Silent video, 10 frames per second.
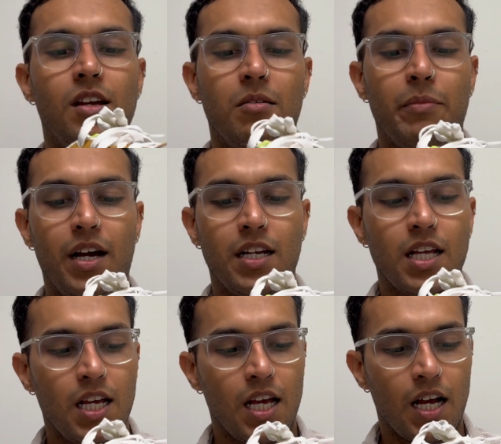But
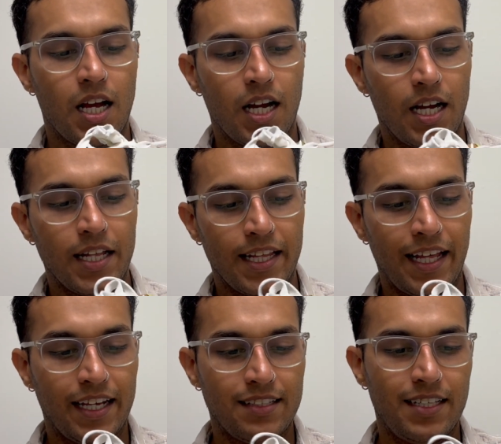
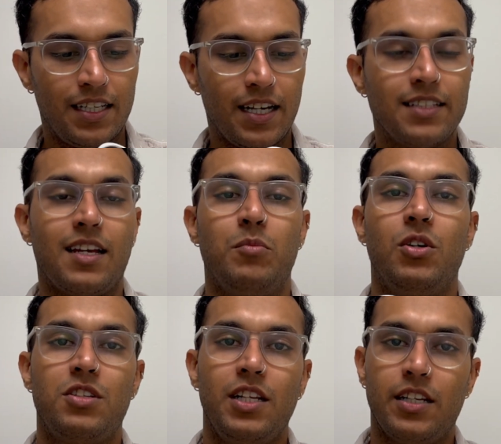like I said, guys, I'm
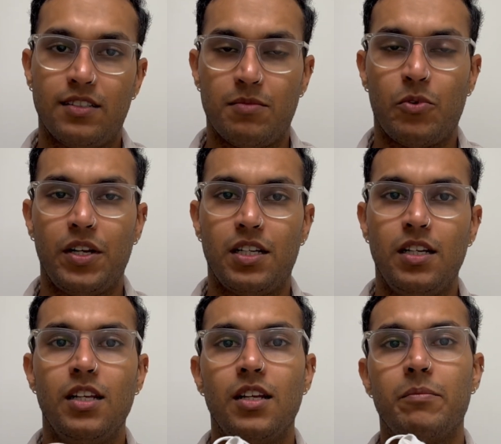not really disappointed.